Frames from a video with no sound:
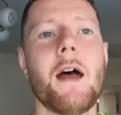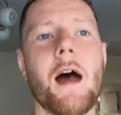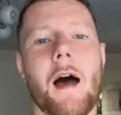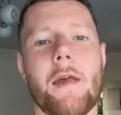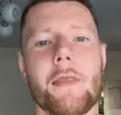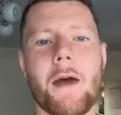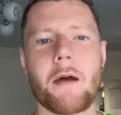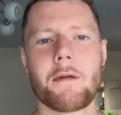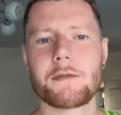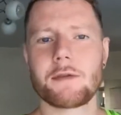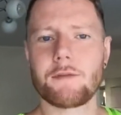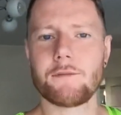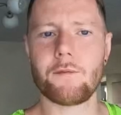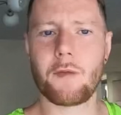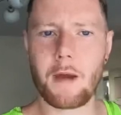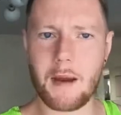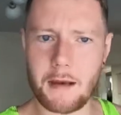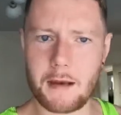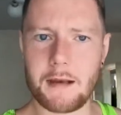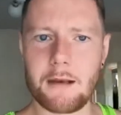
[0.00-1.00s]
And that was a
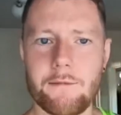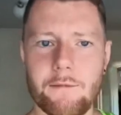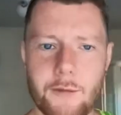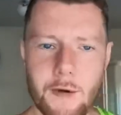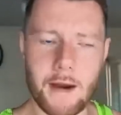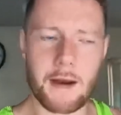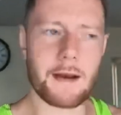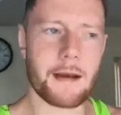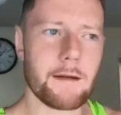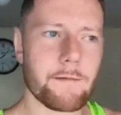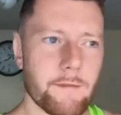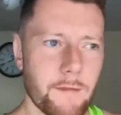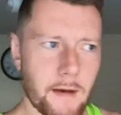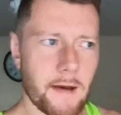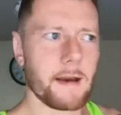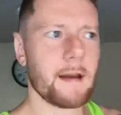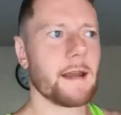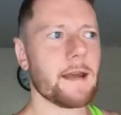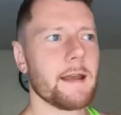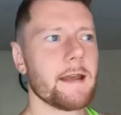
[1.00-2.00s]

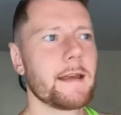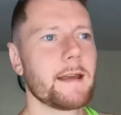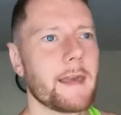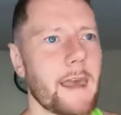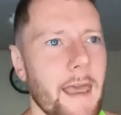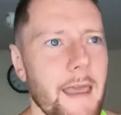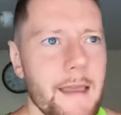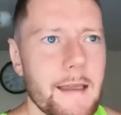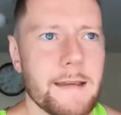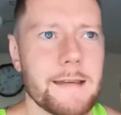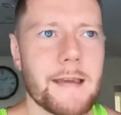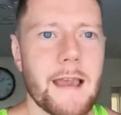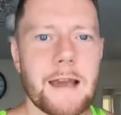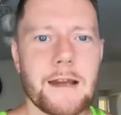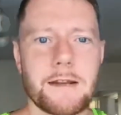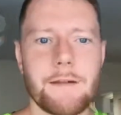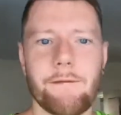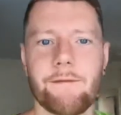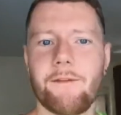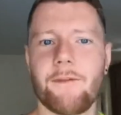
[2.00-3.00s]
really key
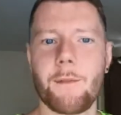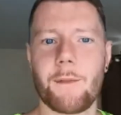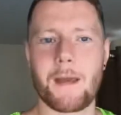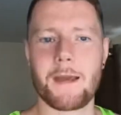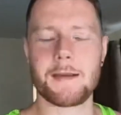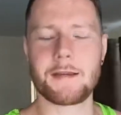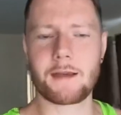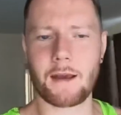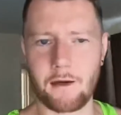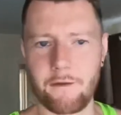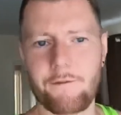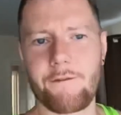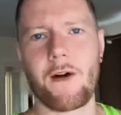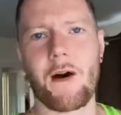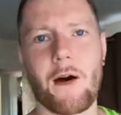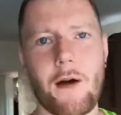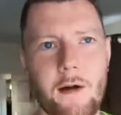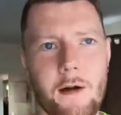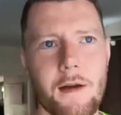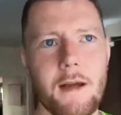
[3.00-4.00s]
session for me so
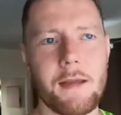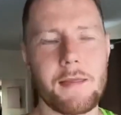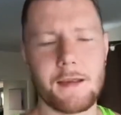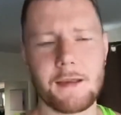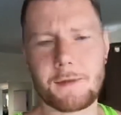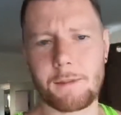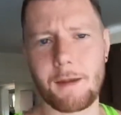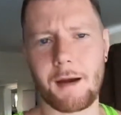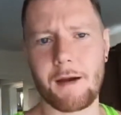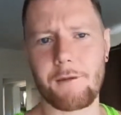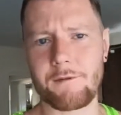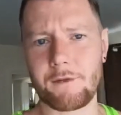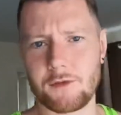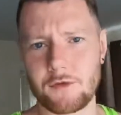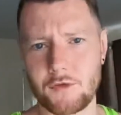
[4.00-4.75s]
far in this marathon